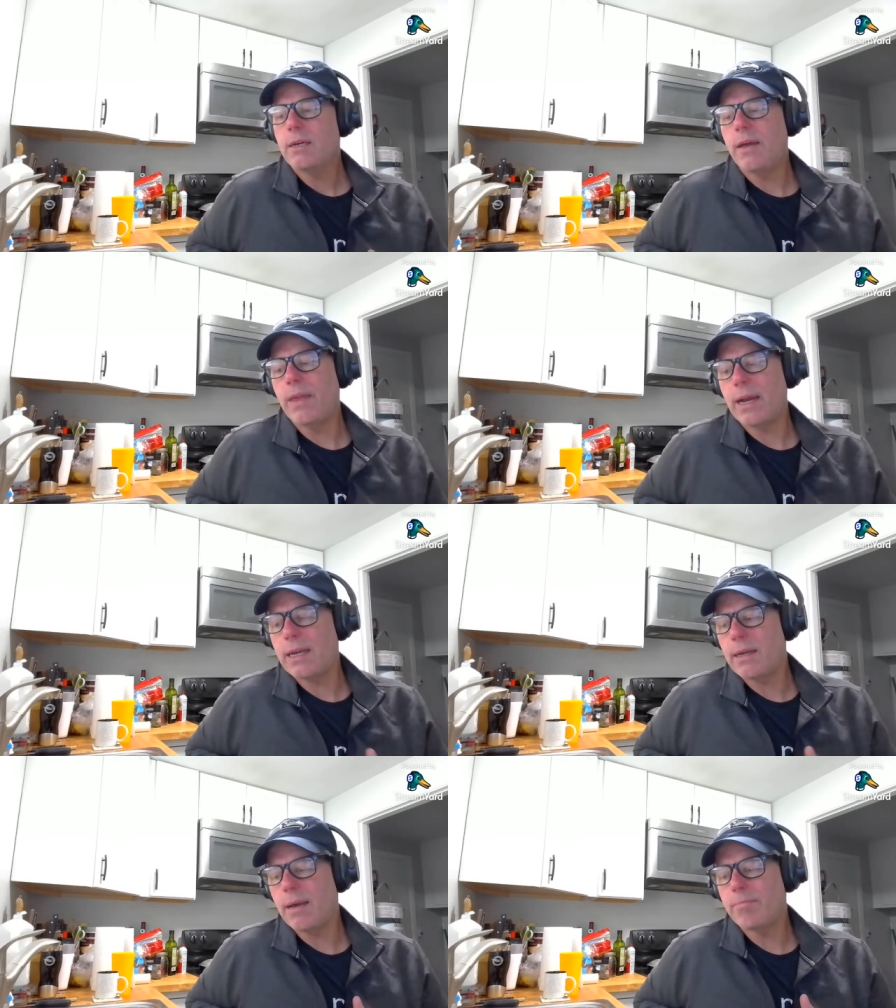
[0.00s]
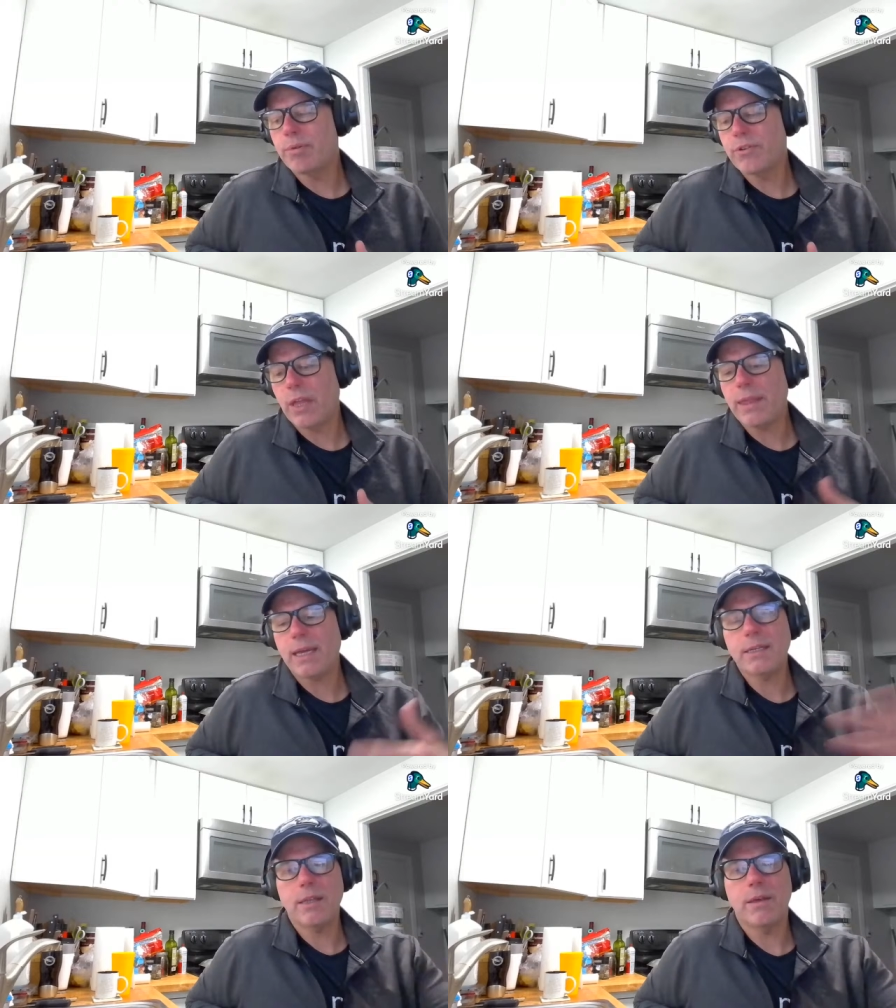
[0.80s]
And then I present
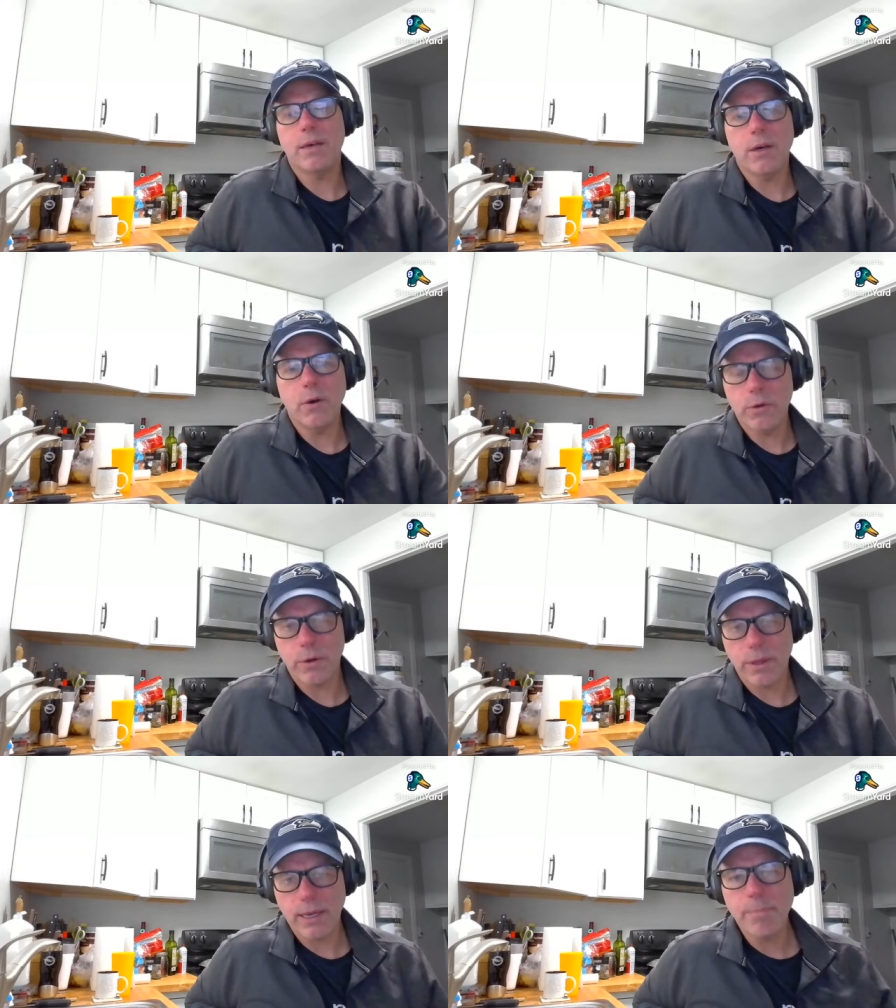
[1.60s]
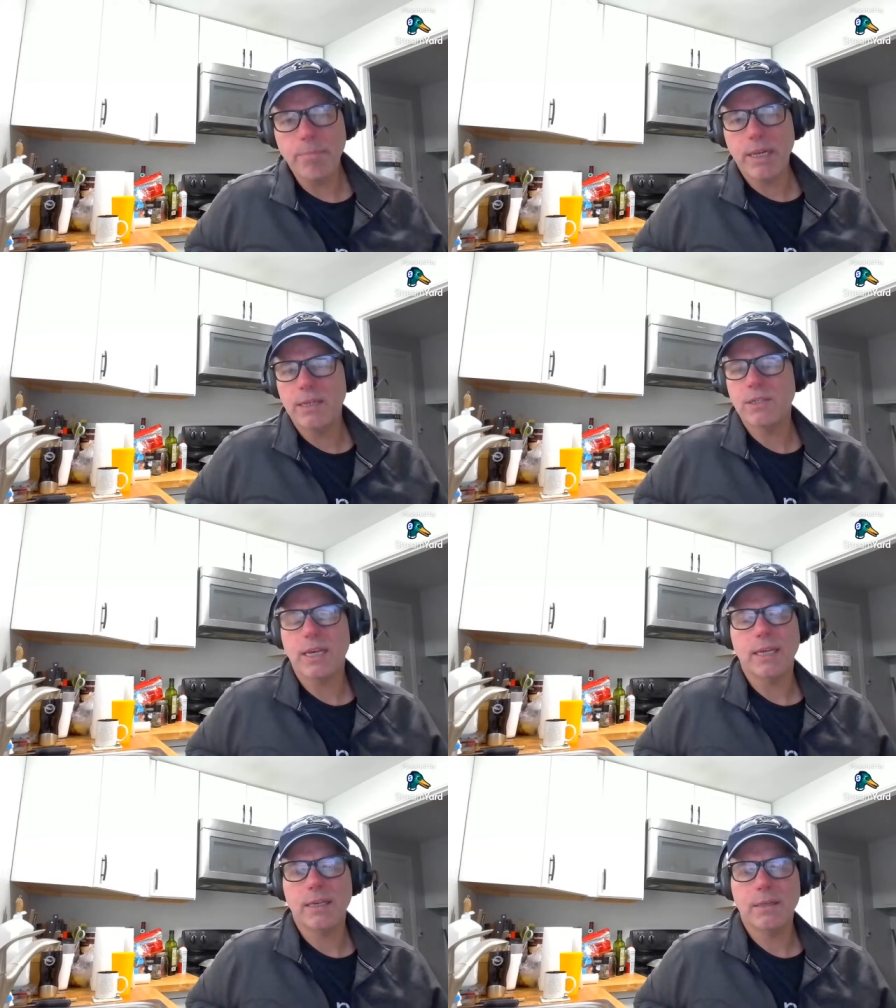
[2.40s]
that to the owner of the company. He's
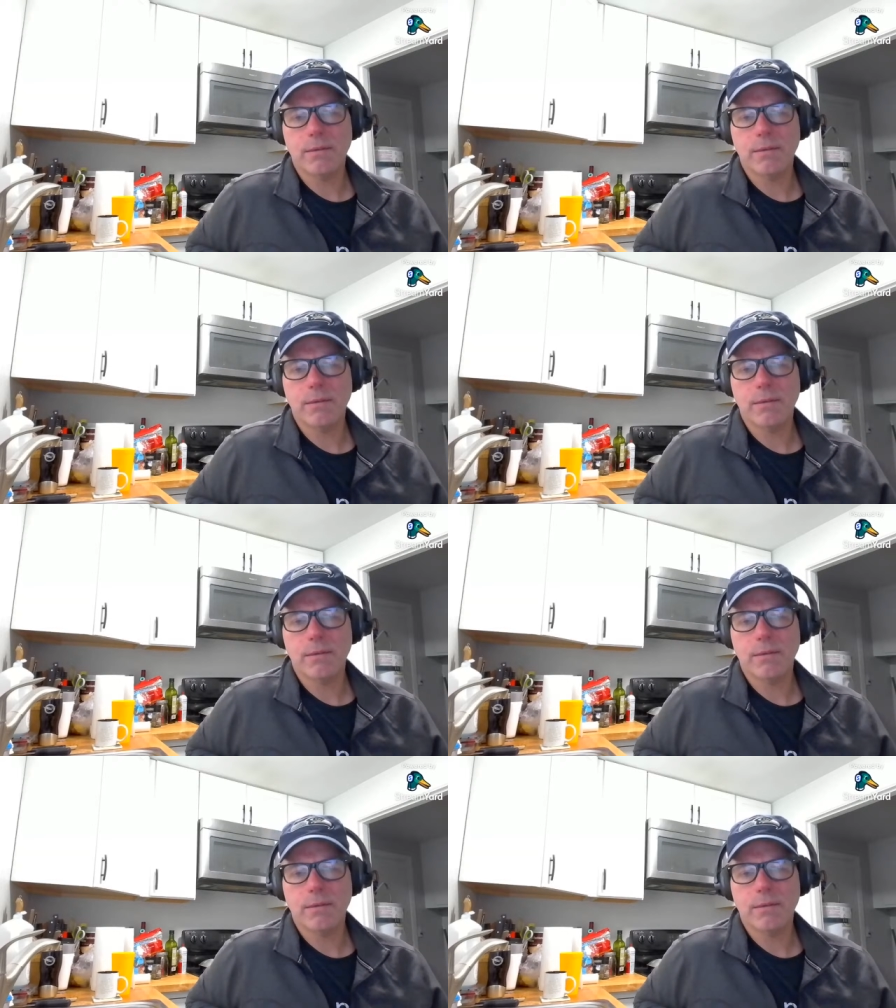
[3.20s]
like,